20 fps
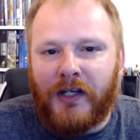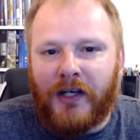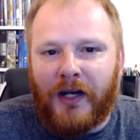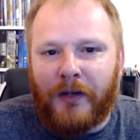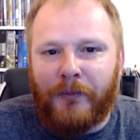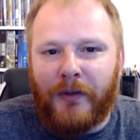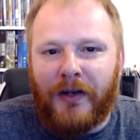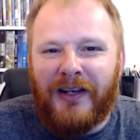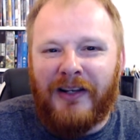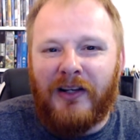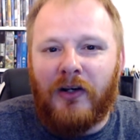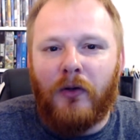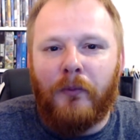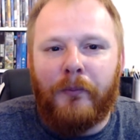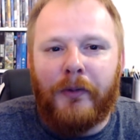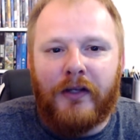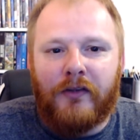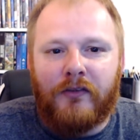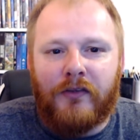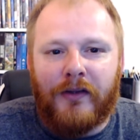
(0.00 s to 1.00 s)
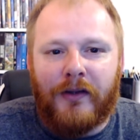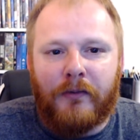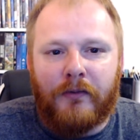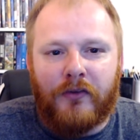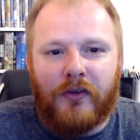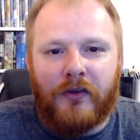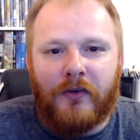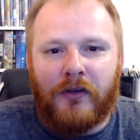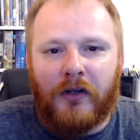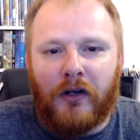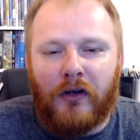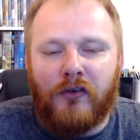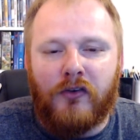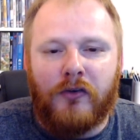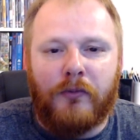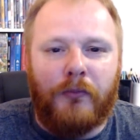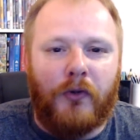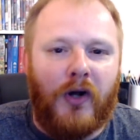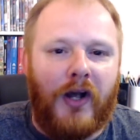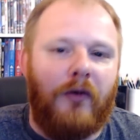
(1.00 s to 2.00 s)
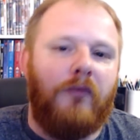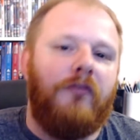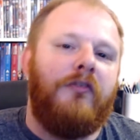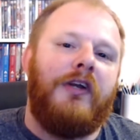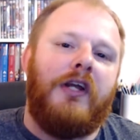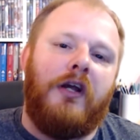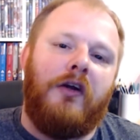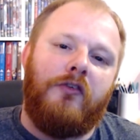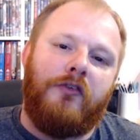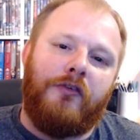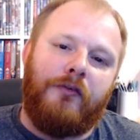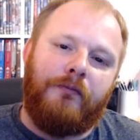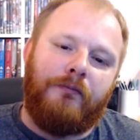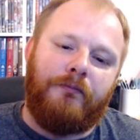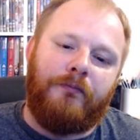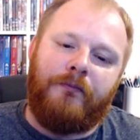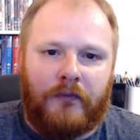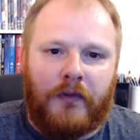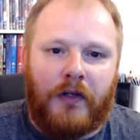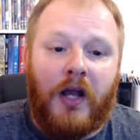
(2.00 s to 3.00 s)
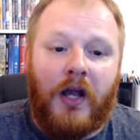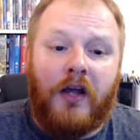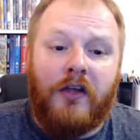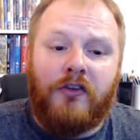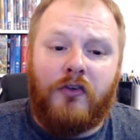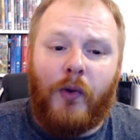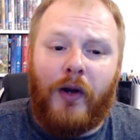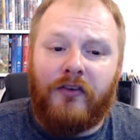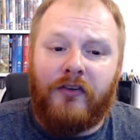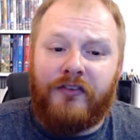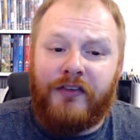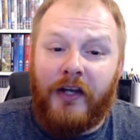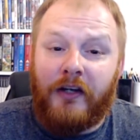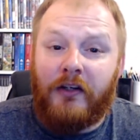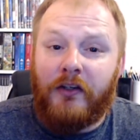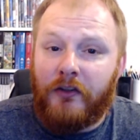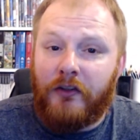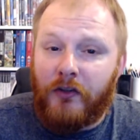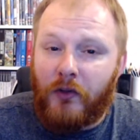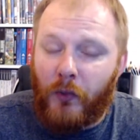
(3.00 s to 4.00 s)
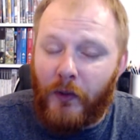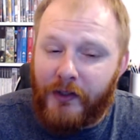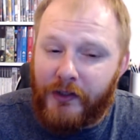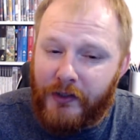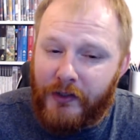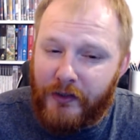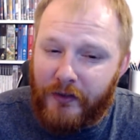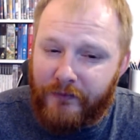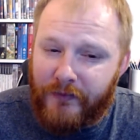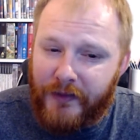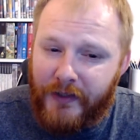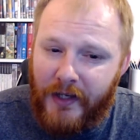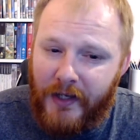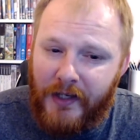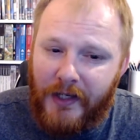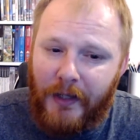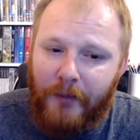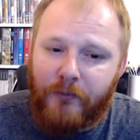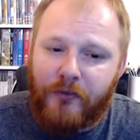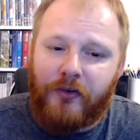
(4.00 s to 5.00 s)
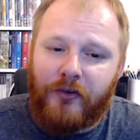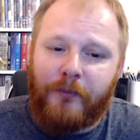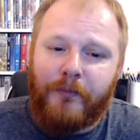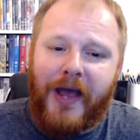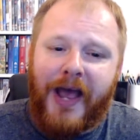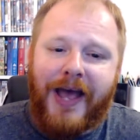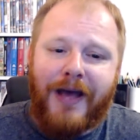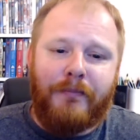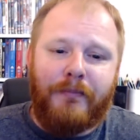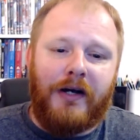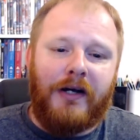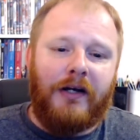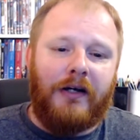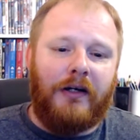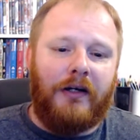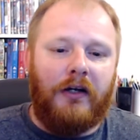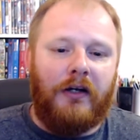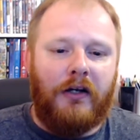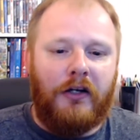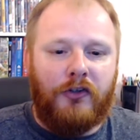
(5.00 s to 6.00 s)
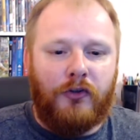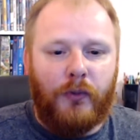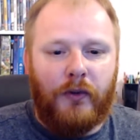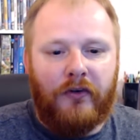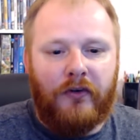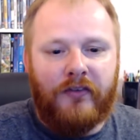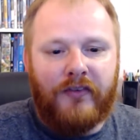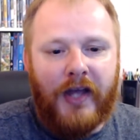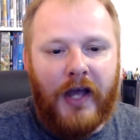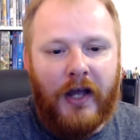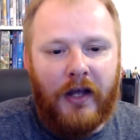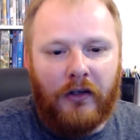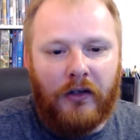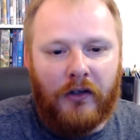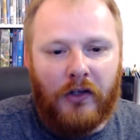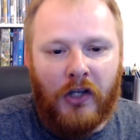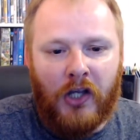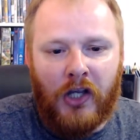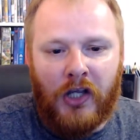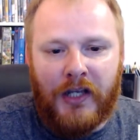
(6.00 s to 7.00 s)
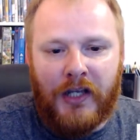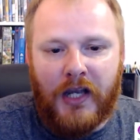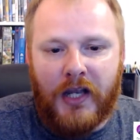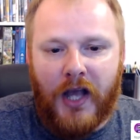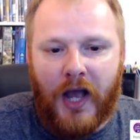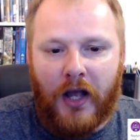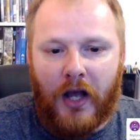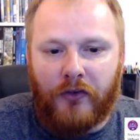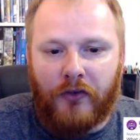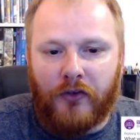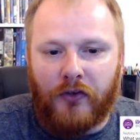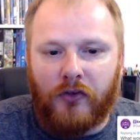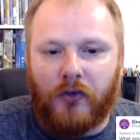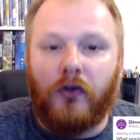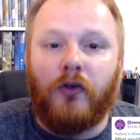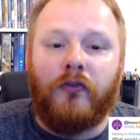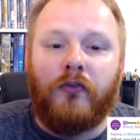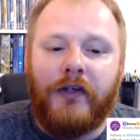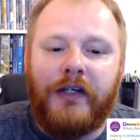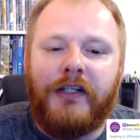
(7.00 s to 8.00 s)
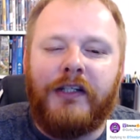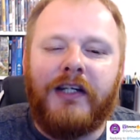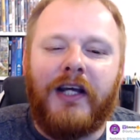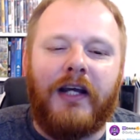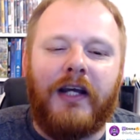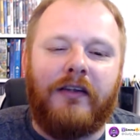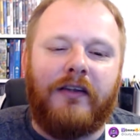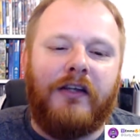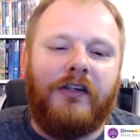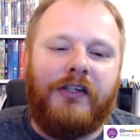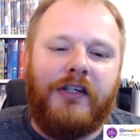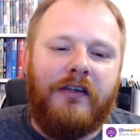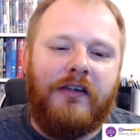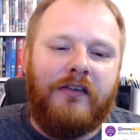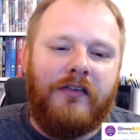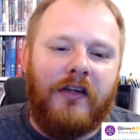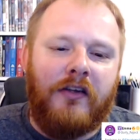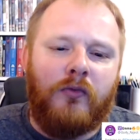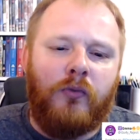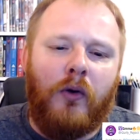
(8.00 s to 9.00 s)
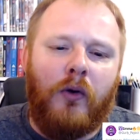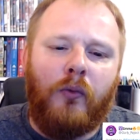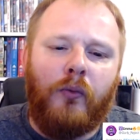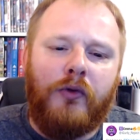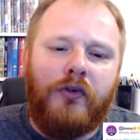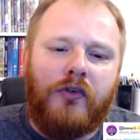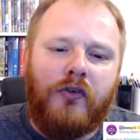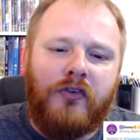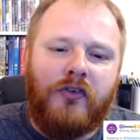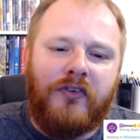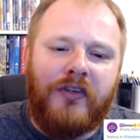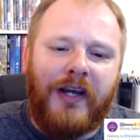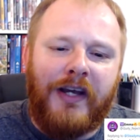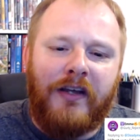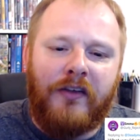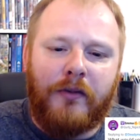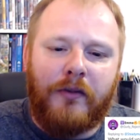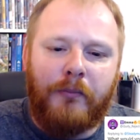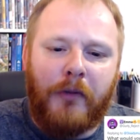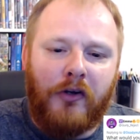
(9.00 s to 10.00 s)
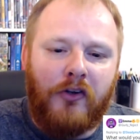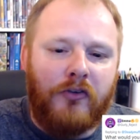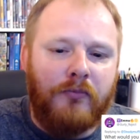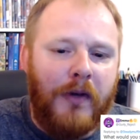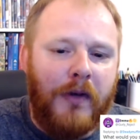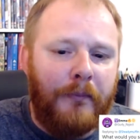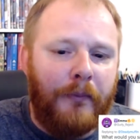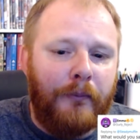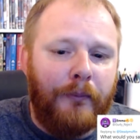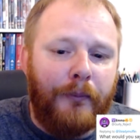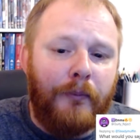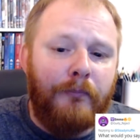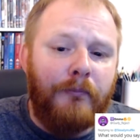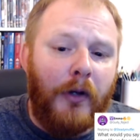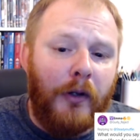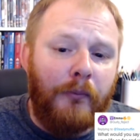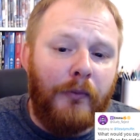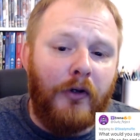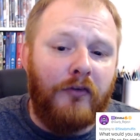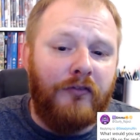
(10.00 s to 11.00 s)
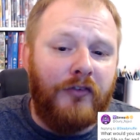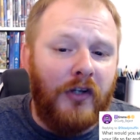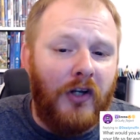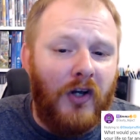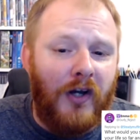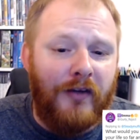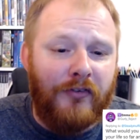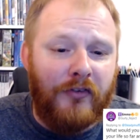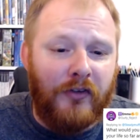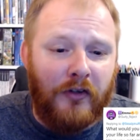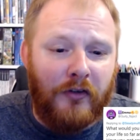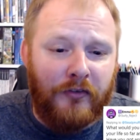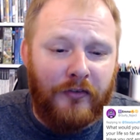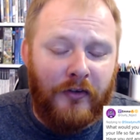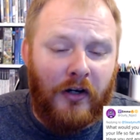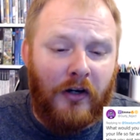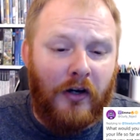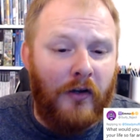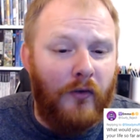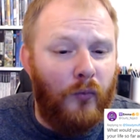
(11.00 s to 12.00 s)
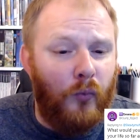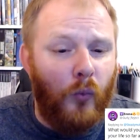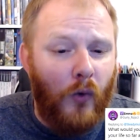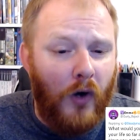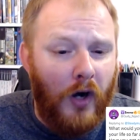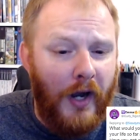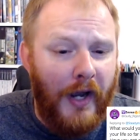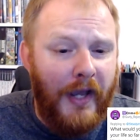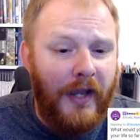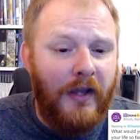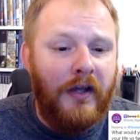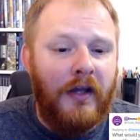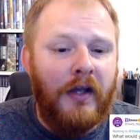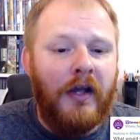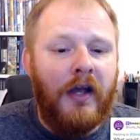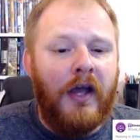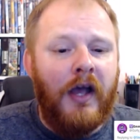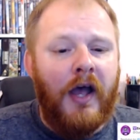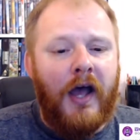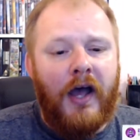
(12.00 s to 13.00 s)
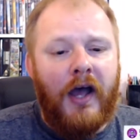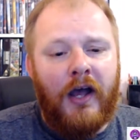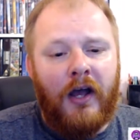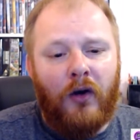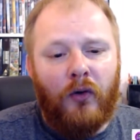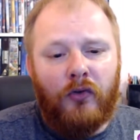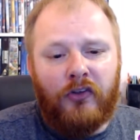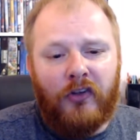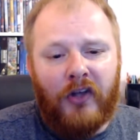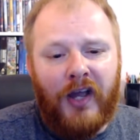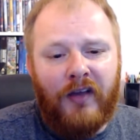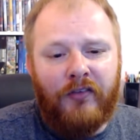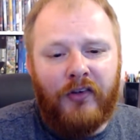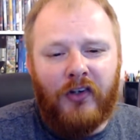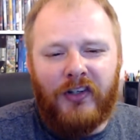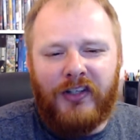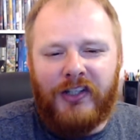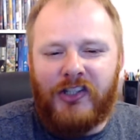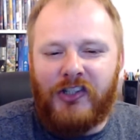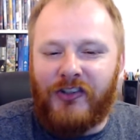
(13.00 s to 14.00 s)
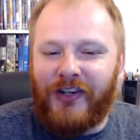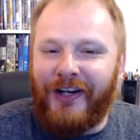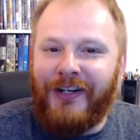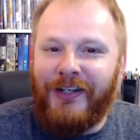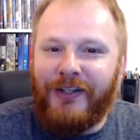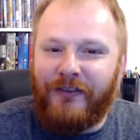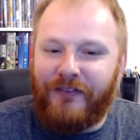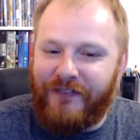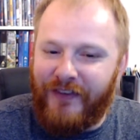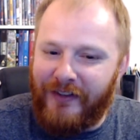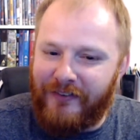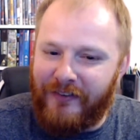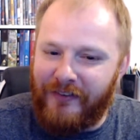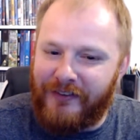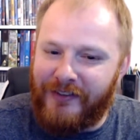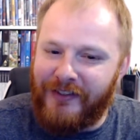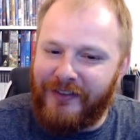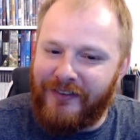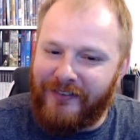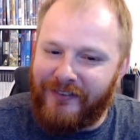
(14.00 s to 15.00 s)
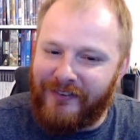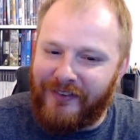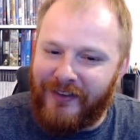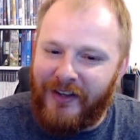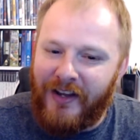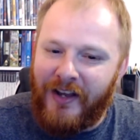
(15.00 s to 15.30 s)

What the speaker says: up a little bit to include some more help videos. So our second question of the day comes from Emma. Her Twitter is @girly_reject, and she says, what would you say is the most memorable moment of your life so far, and why? Also, have you got any strange fetishes?